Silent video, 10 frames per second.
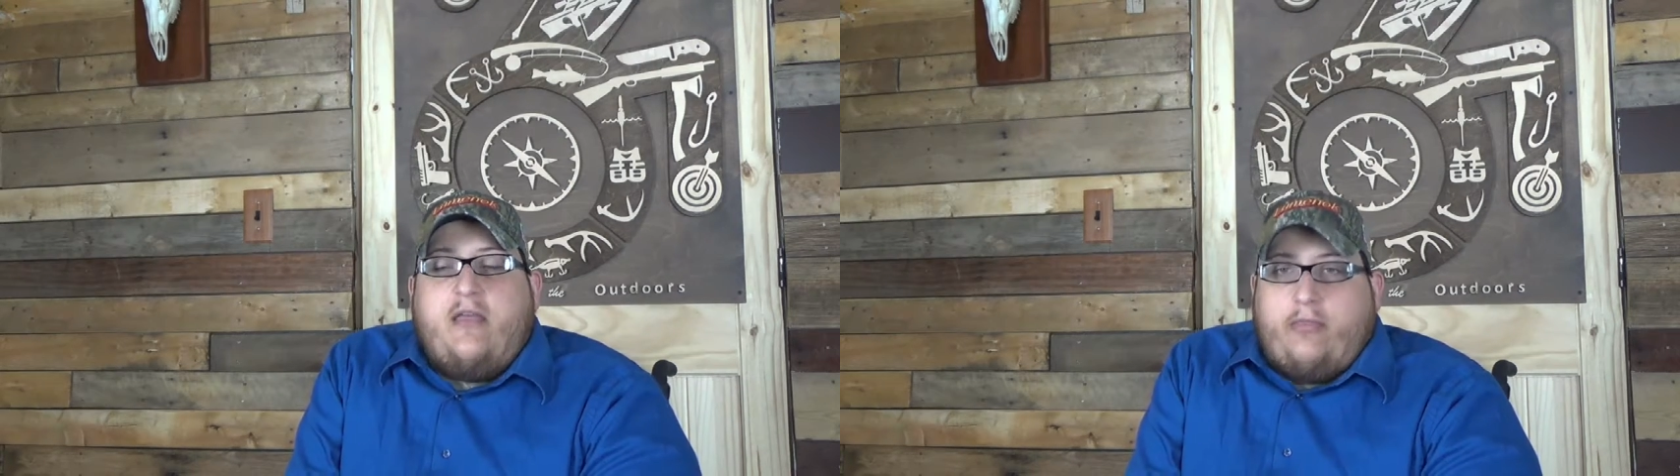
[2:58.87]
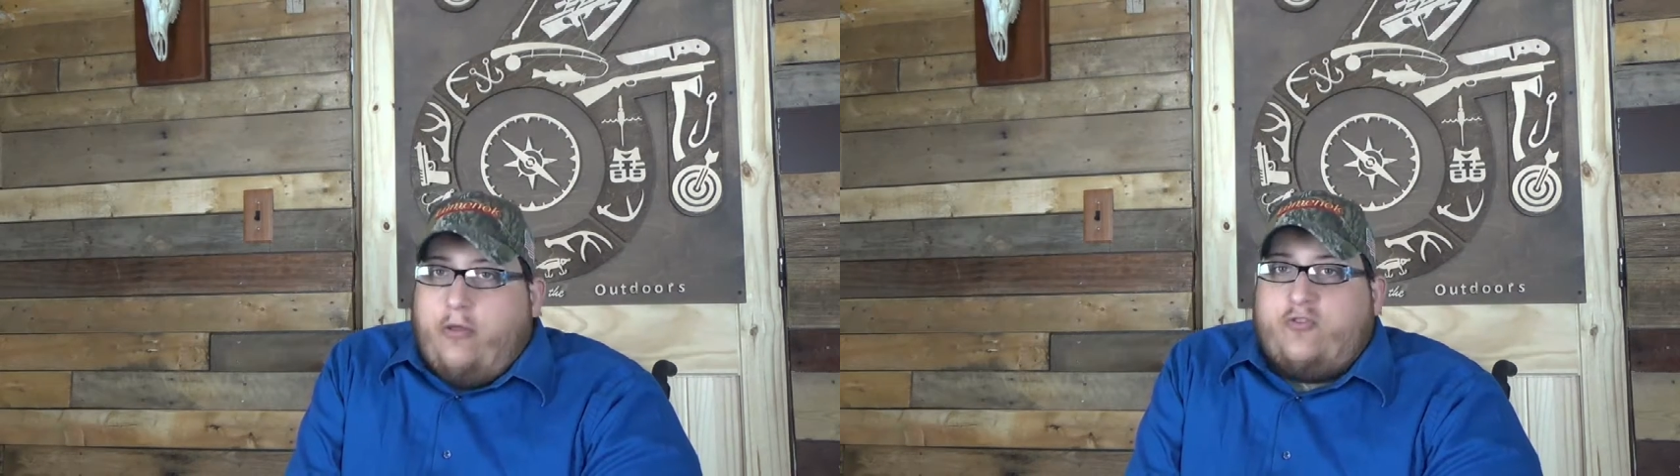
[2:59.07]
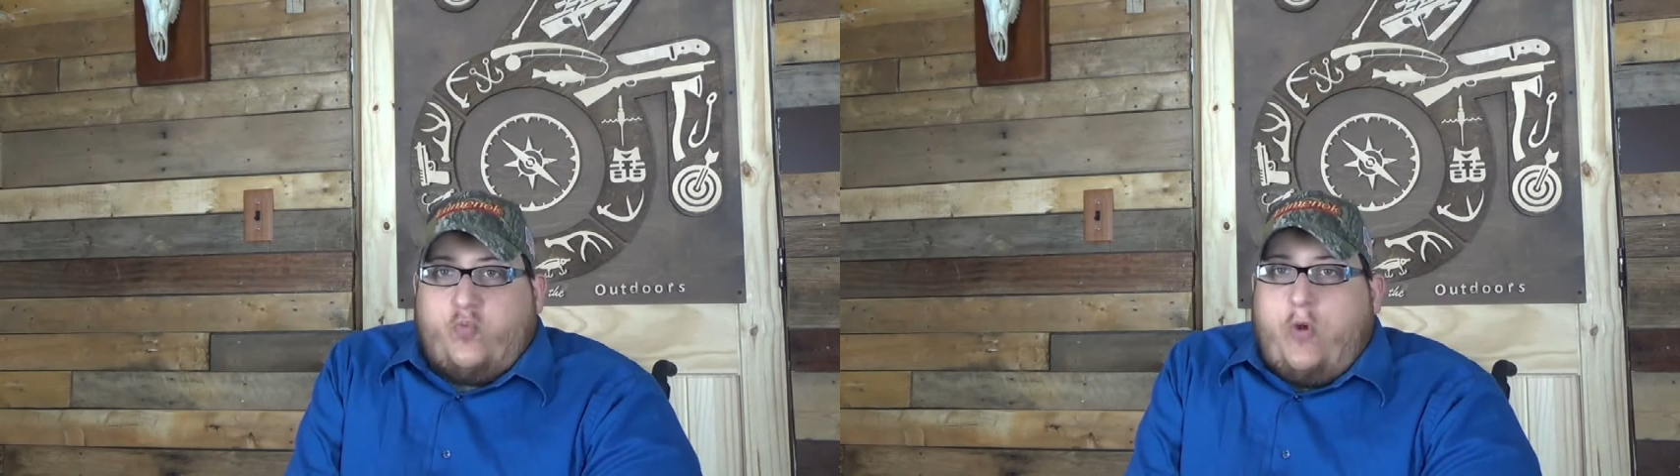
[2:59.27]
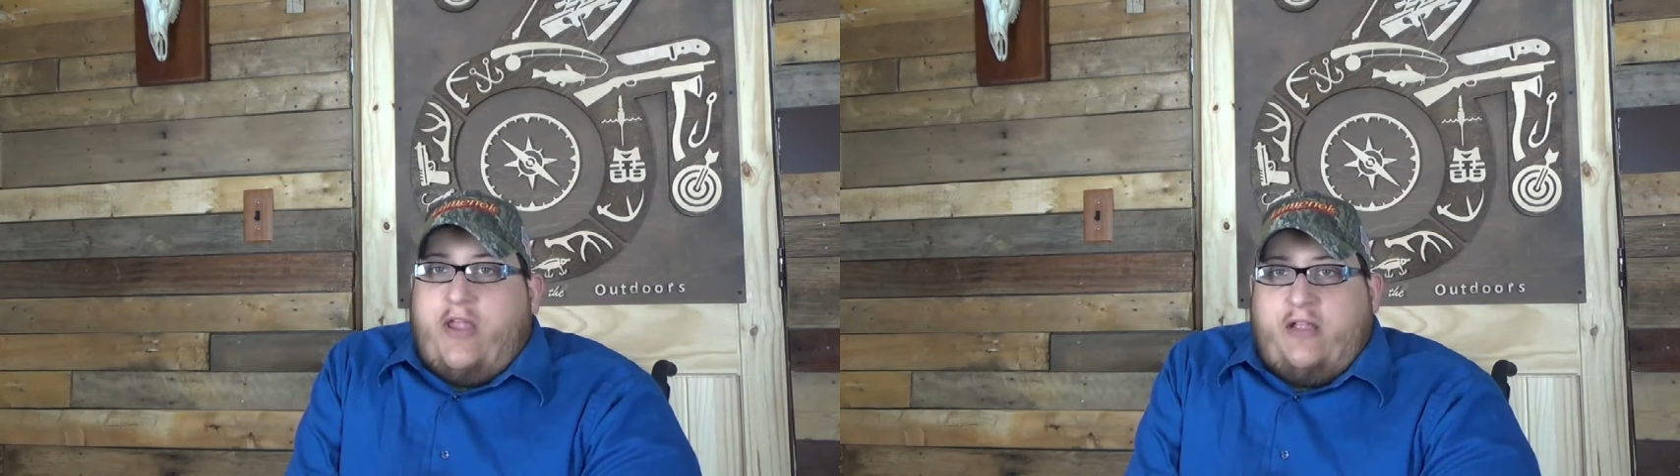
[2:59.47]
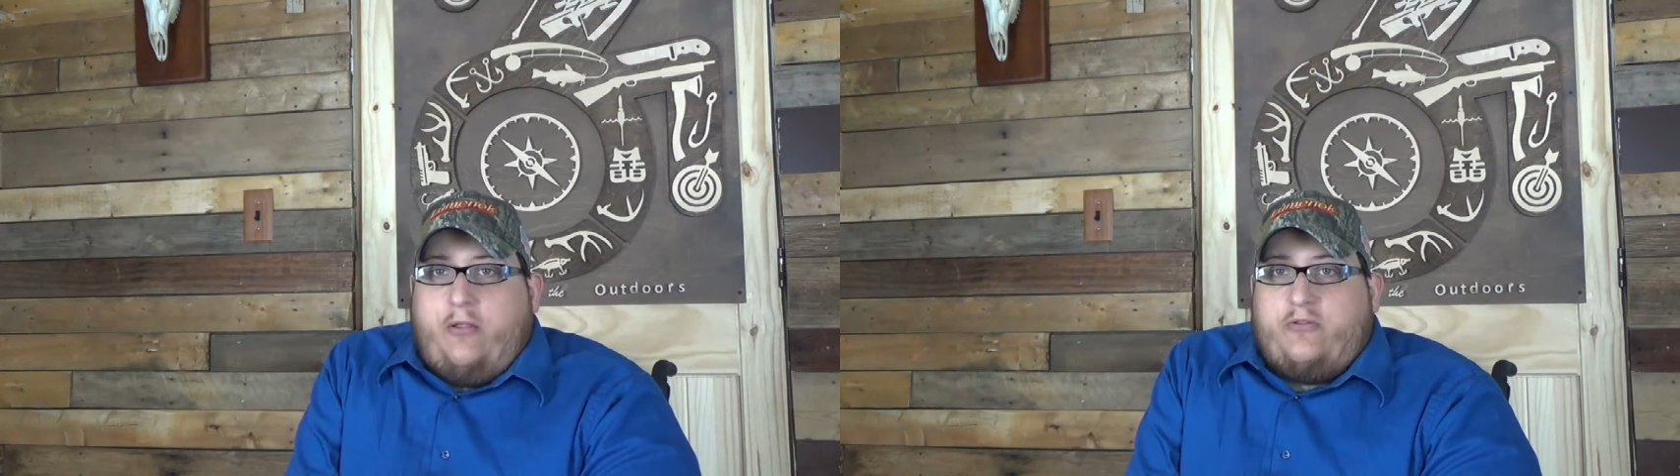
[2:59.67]
those
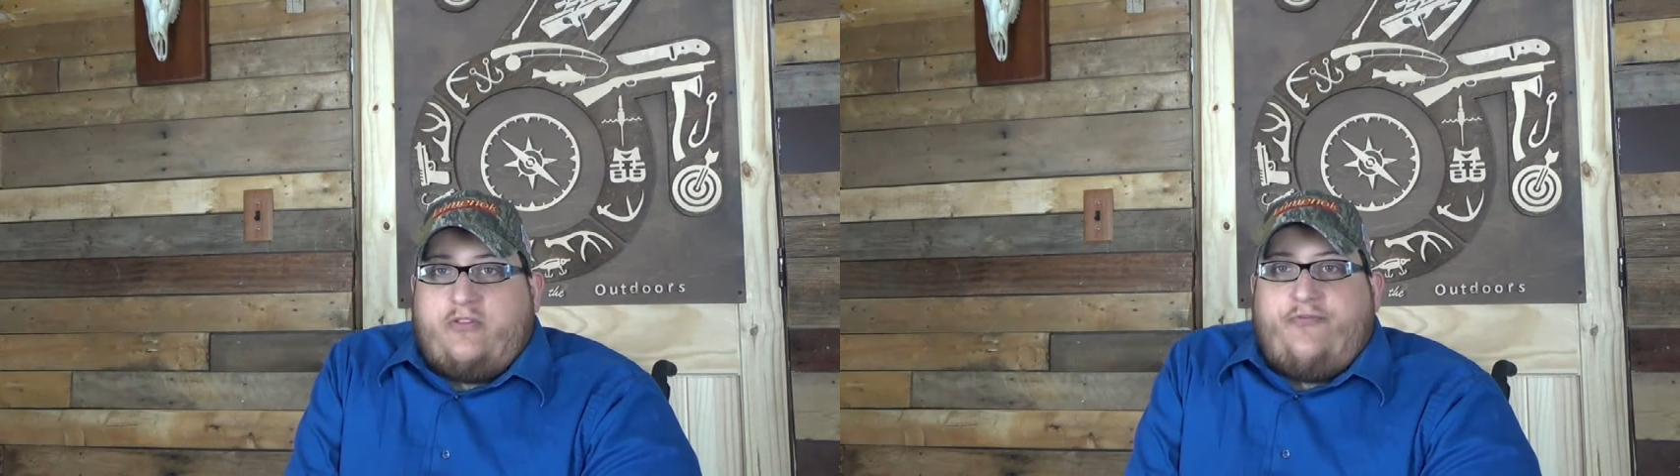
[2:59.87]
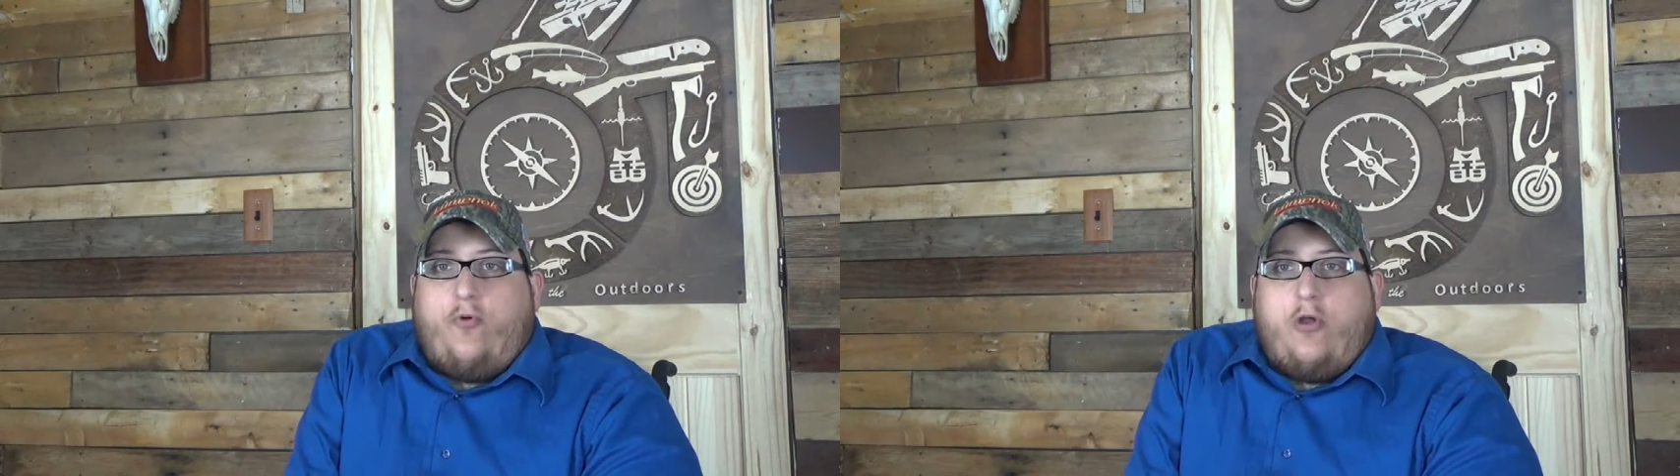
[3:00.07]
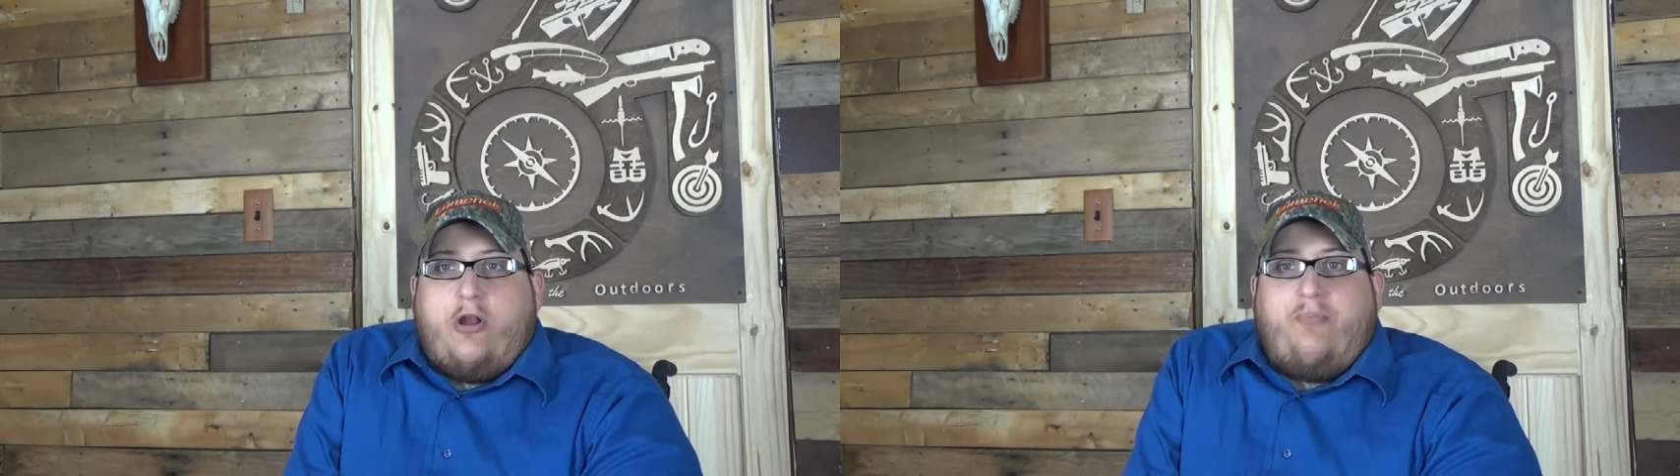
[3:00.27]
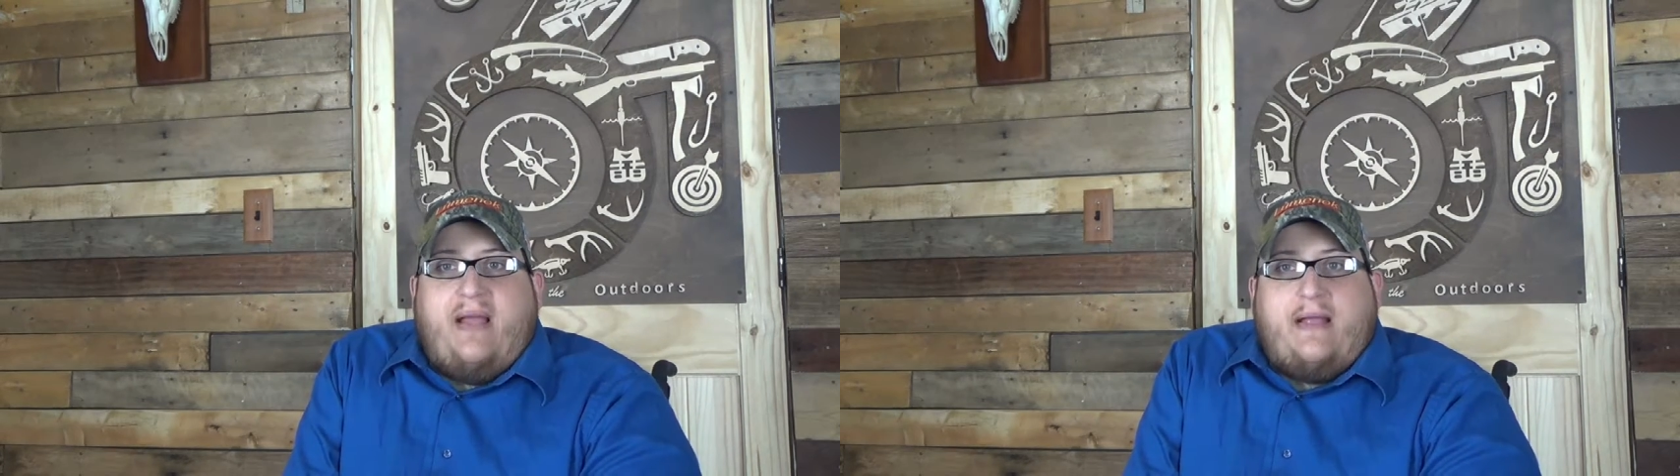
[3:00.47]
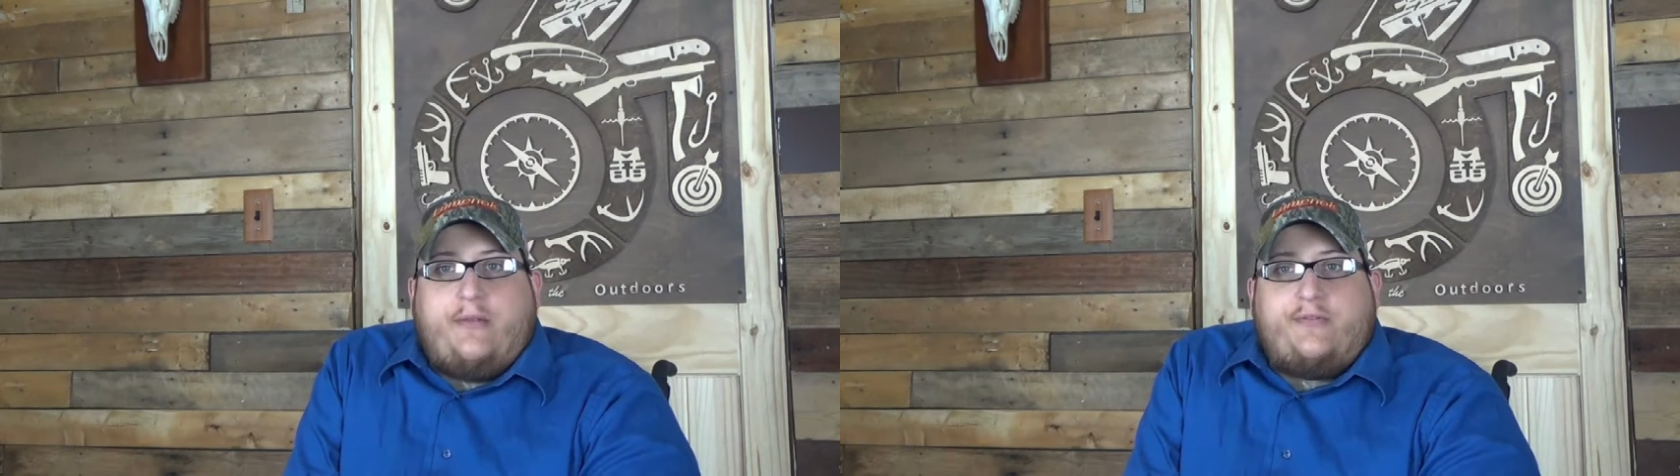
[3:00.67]
weigh close to 400
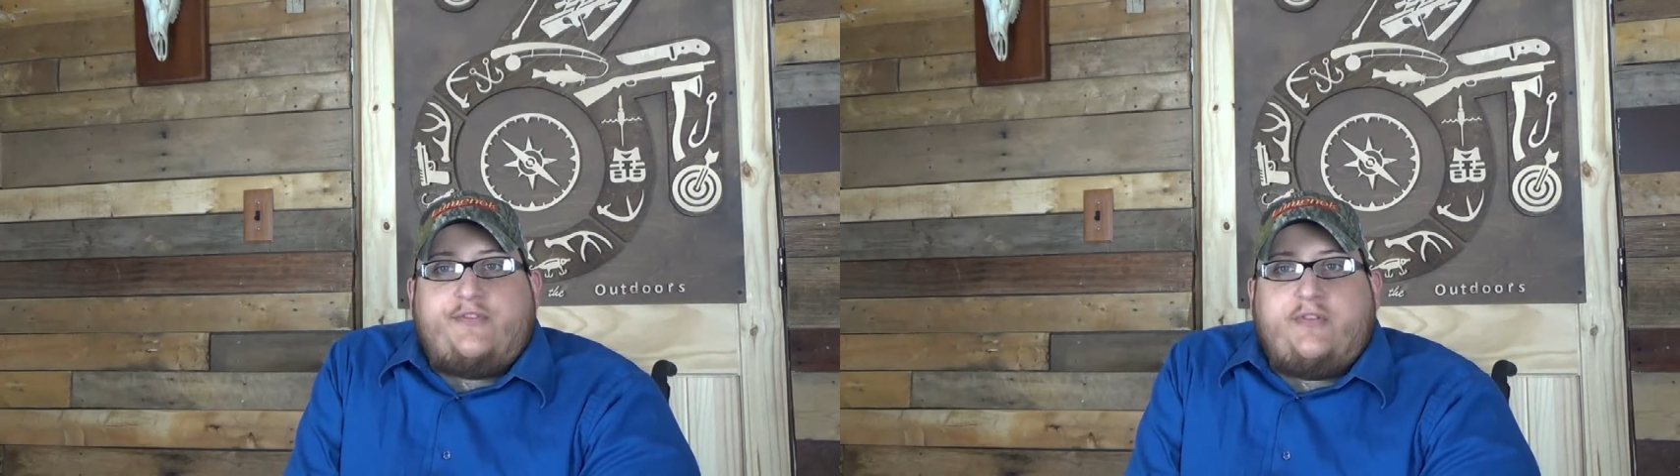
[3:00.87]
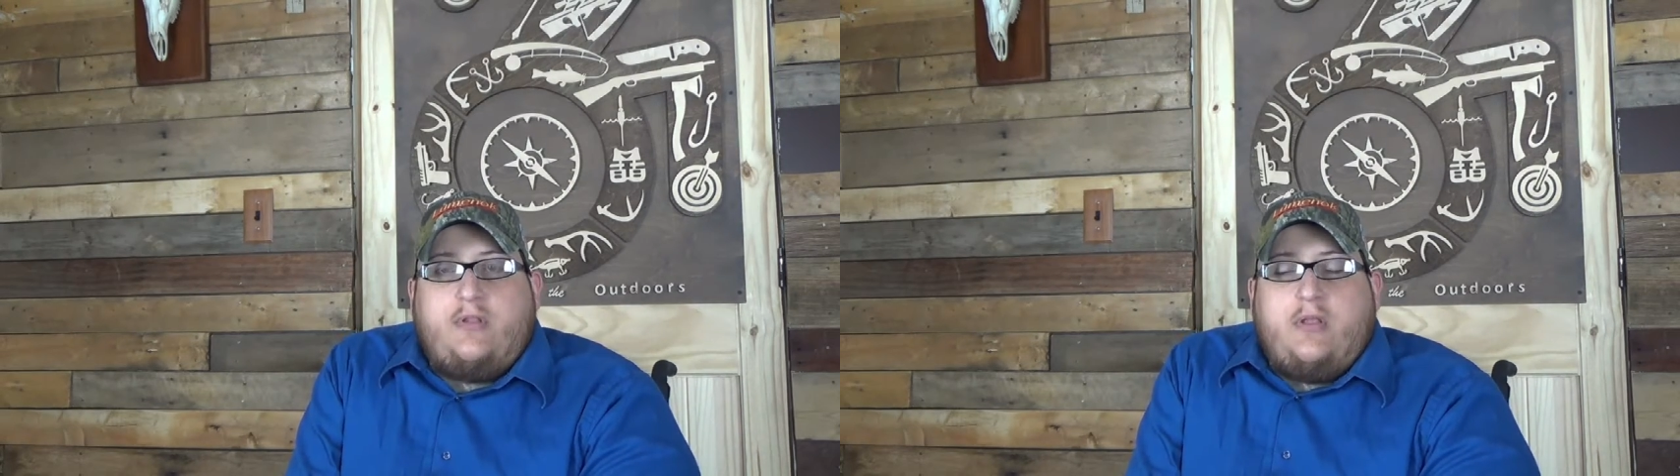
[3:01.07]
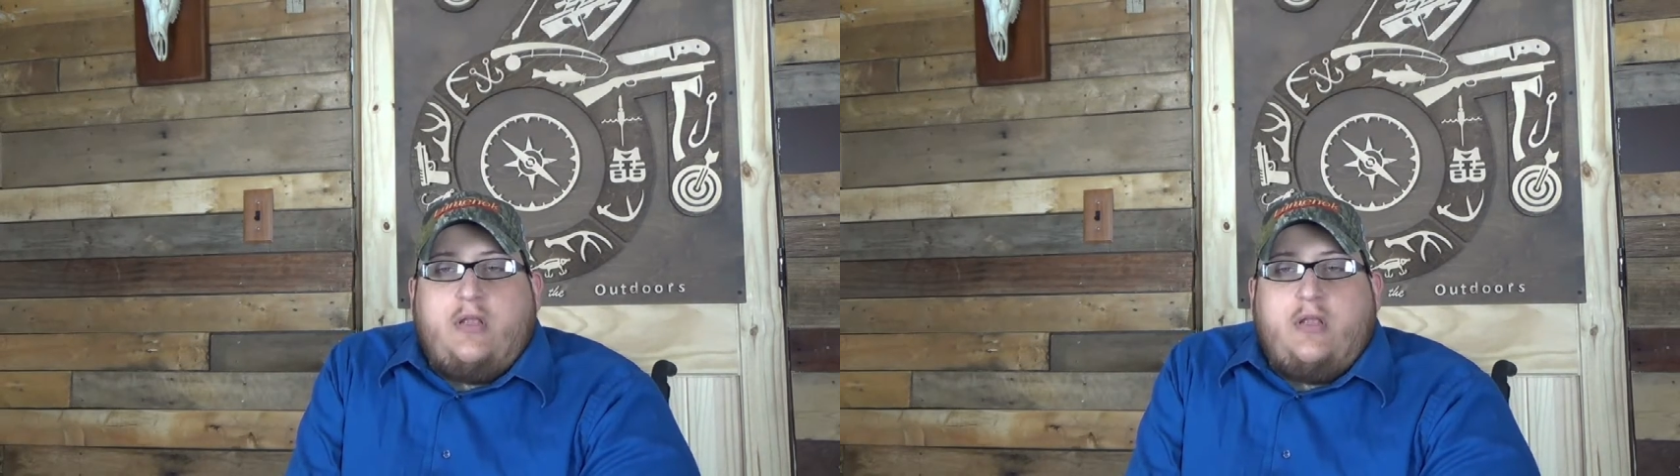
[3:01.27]
pounds.